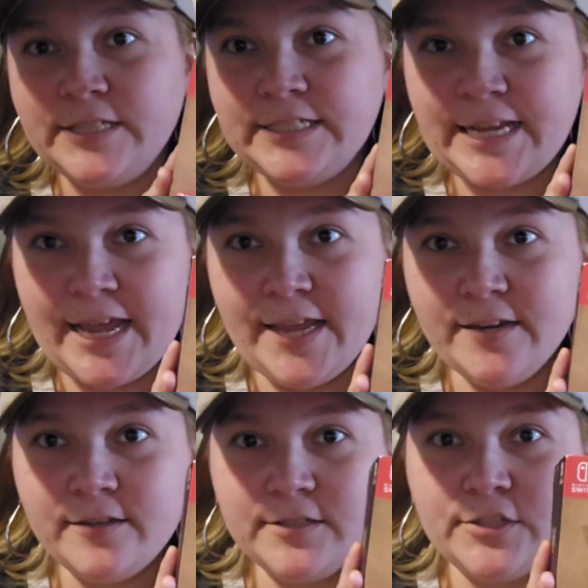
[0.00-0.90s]
the date,
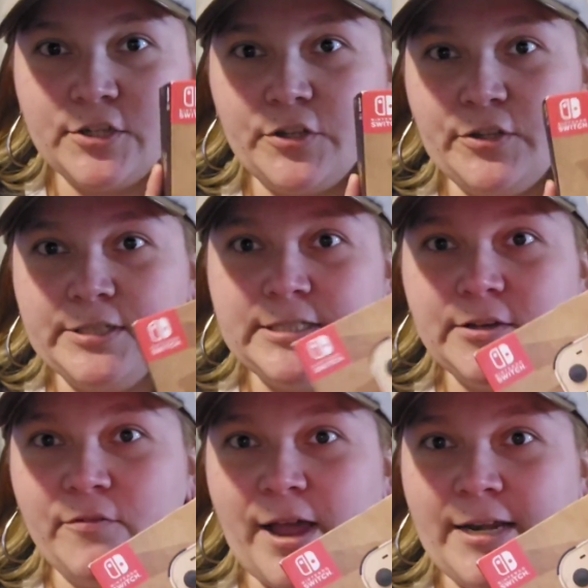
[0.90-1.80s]
so you can
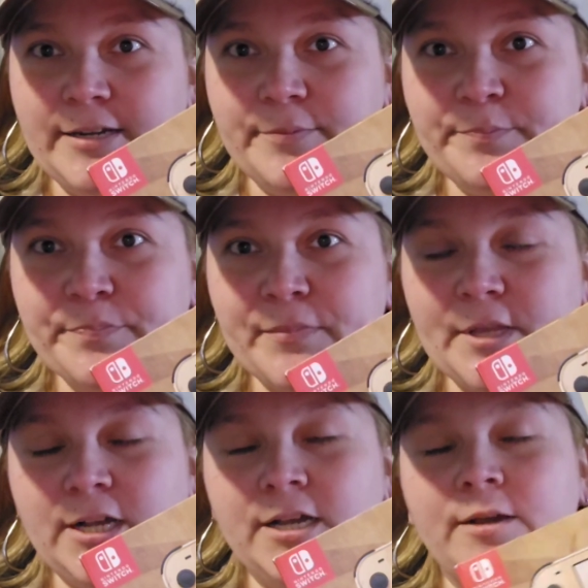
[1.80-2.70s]
still find them.
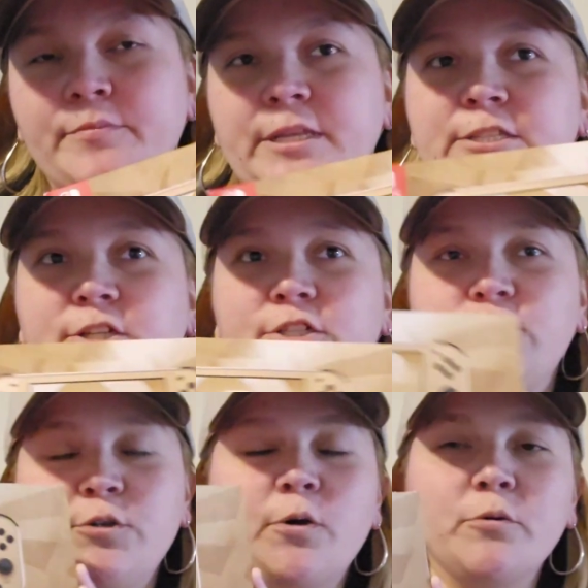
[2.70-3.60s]
Um, these are
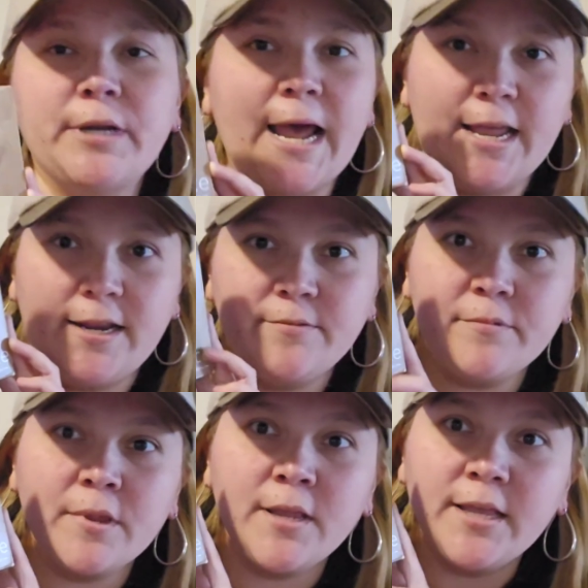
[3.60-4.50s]
209
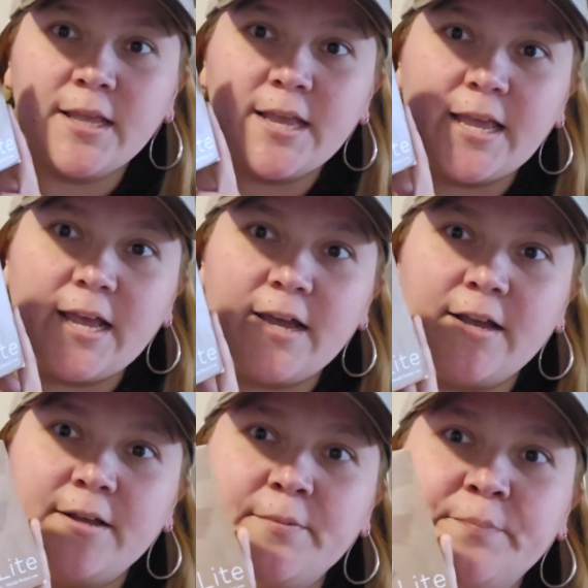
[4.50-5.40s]

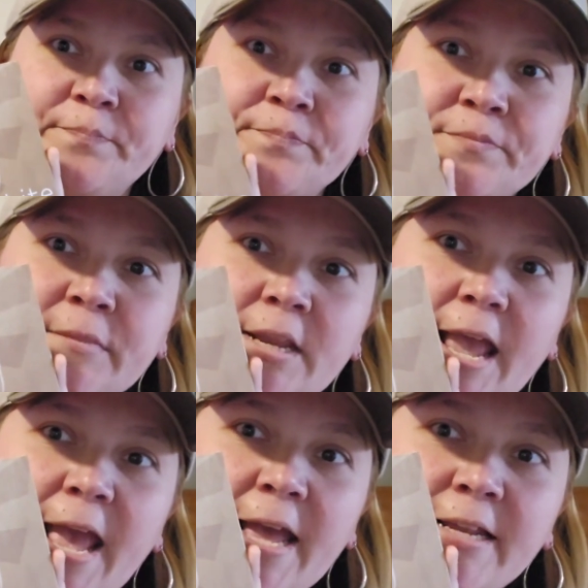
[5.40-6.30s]
um,
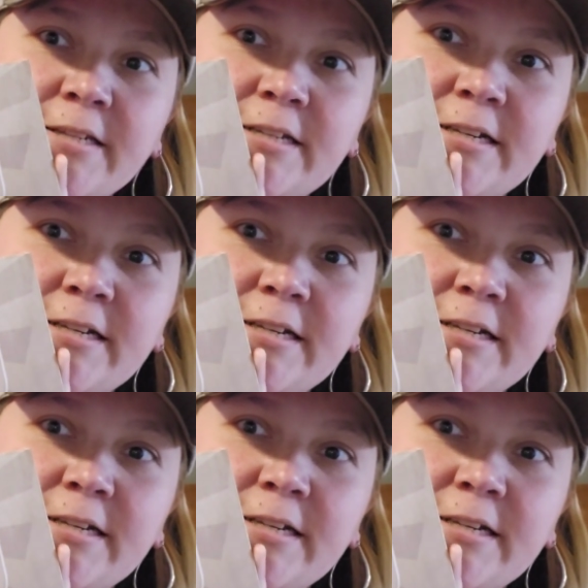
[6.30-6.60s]
and